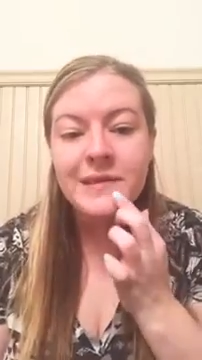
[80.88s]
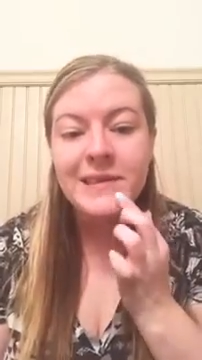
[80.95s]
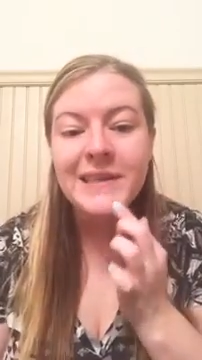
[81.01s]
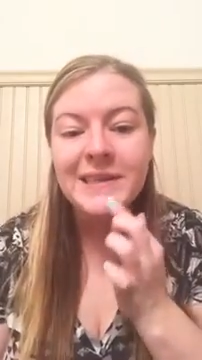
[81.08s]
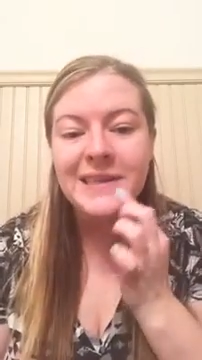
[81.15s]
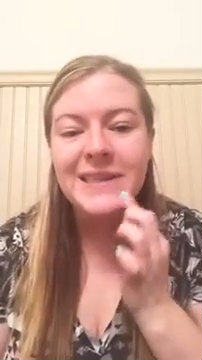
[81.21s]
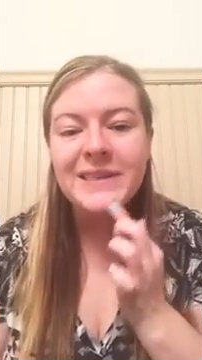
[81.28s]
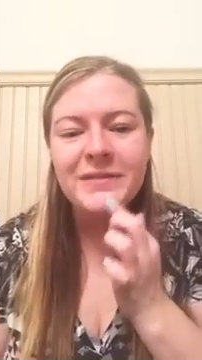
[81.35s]
is
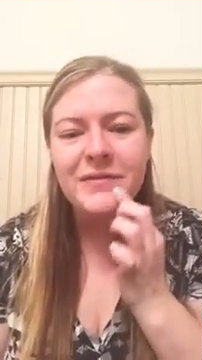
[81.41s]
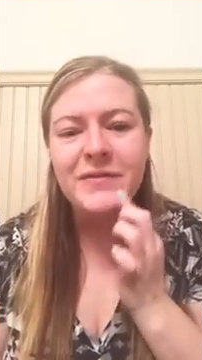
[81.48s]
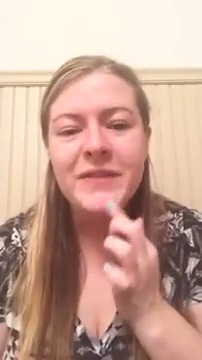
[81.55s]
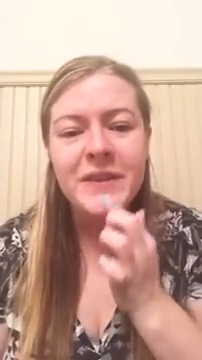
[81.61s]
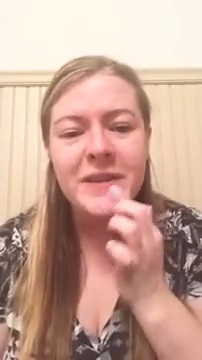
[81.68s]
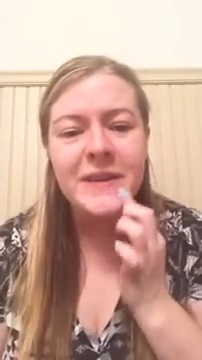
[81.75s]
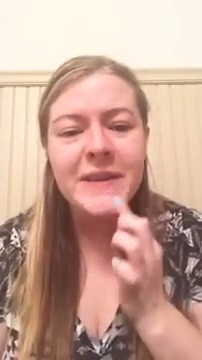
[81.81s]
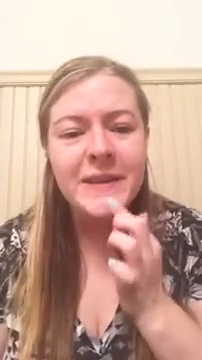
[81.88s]
that it doesn't
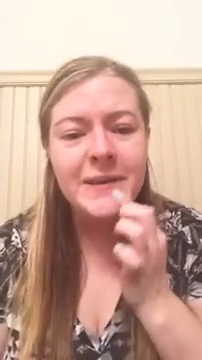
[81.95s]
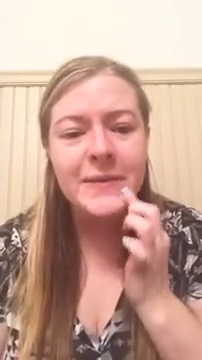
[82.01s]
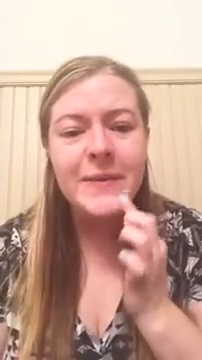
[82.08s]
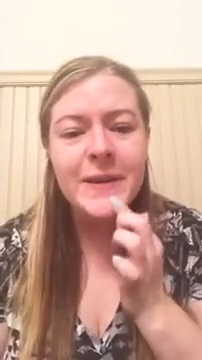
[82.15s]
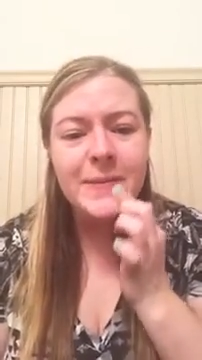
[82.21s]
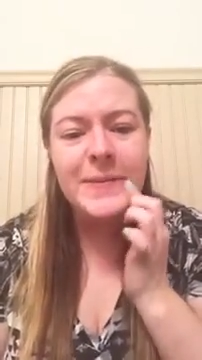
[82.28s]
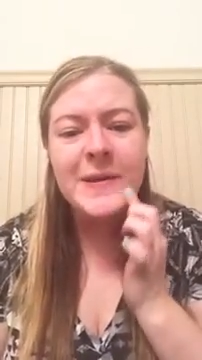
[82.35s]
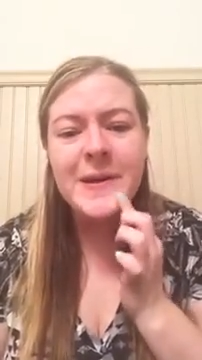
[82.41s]
feel like you're
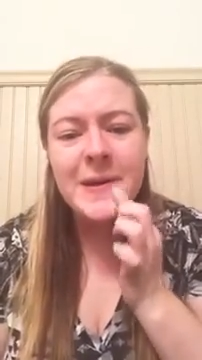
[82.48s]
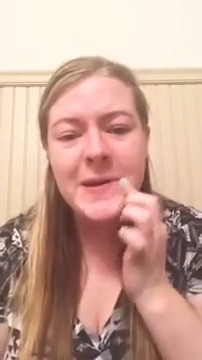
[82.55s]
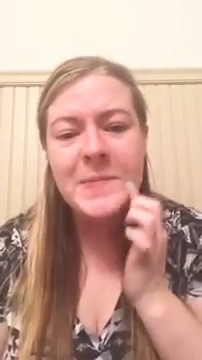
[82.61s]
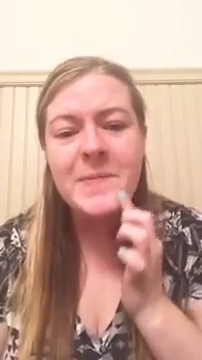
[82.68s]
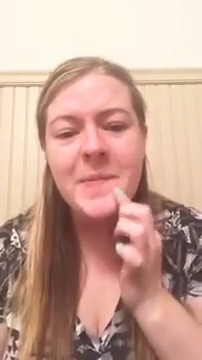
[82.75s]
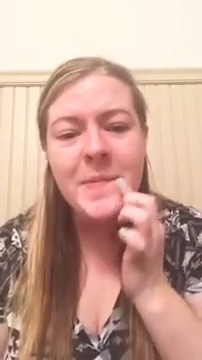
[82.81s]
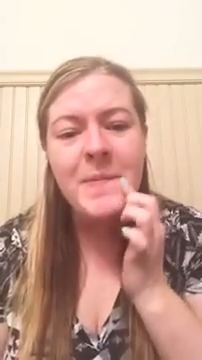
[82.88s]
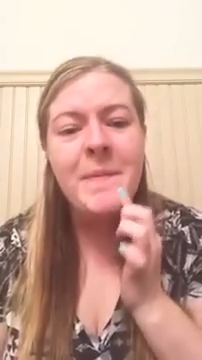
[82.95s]
wearing
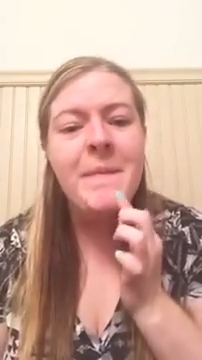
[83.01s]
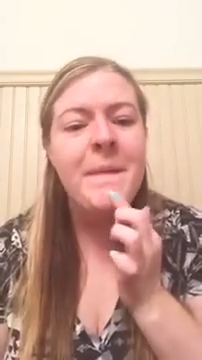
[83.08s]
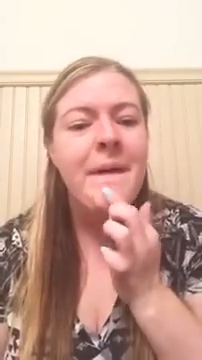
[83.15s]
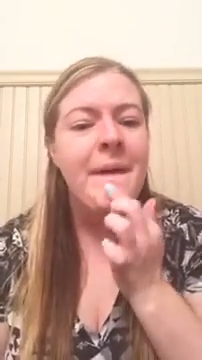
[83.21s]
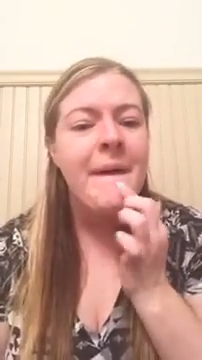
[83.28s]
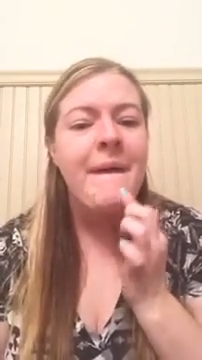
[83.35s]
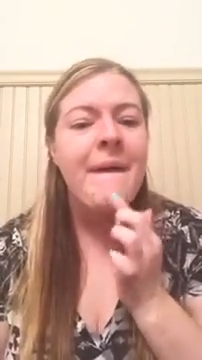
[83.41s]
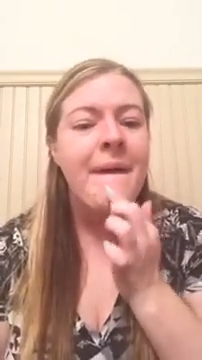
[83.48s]
makeup,
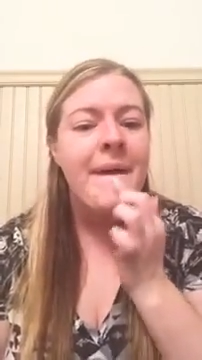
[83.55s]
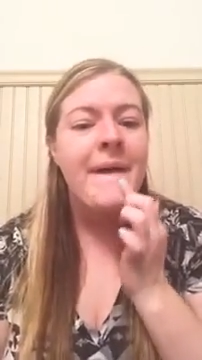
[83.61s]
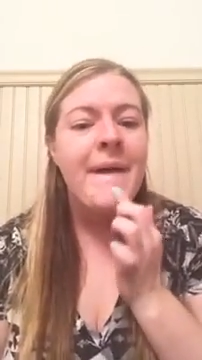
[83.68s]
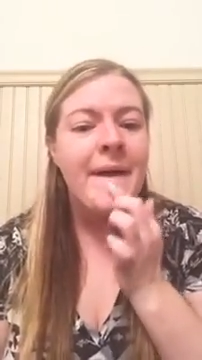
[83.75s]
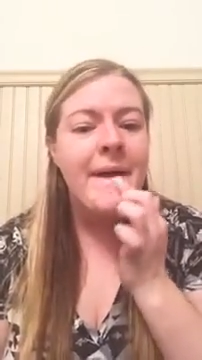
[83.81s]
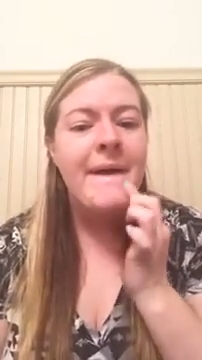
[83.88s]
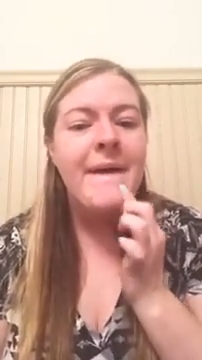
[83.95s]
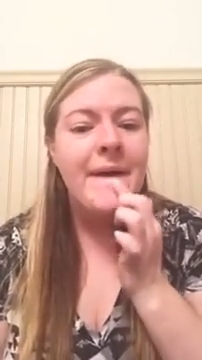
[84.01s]

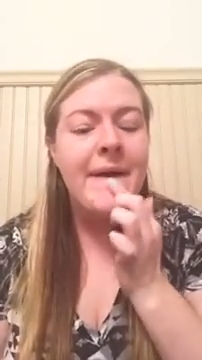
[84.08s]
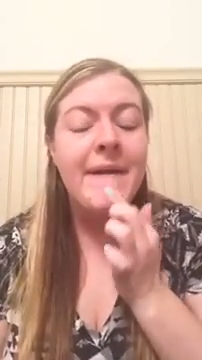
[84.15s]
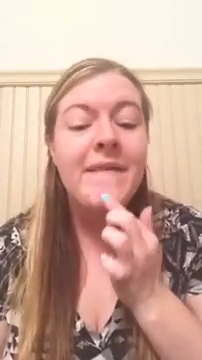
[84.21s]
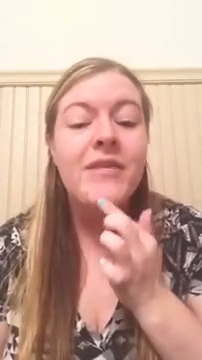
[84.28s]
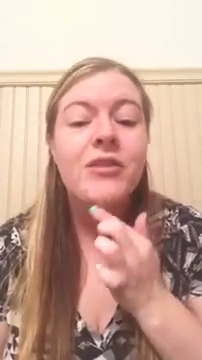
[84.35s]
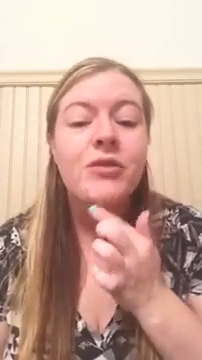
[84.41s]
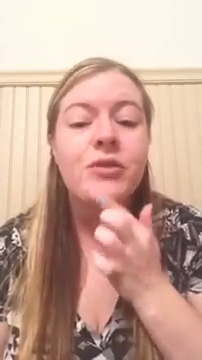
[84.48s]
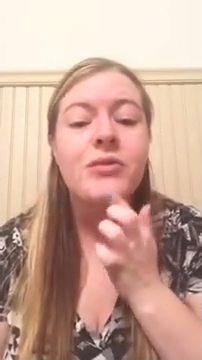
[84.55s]

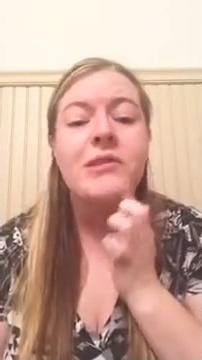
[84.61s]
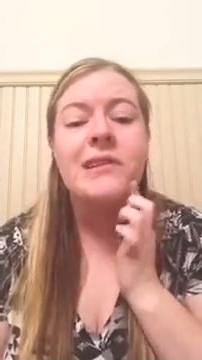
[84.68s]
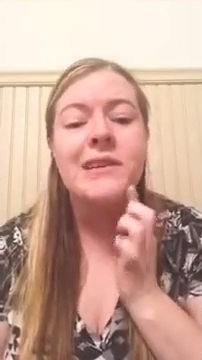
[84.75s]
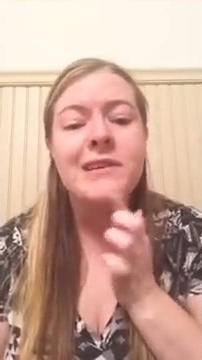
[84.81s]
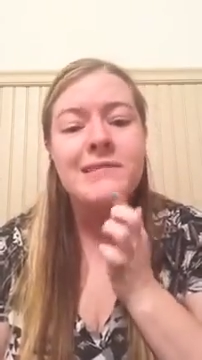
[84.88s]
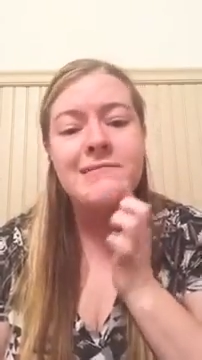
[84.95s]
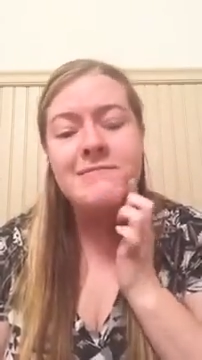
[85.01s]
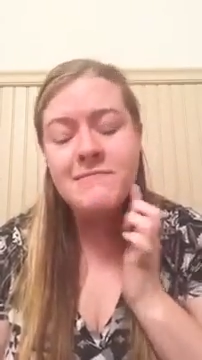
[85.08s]
even though you
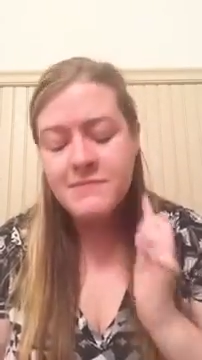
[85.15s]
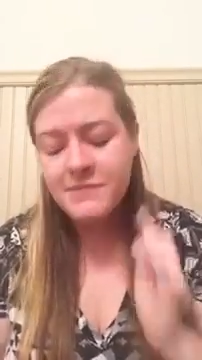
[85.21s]
are.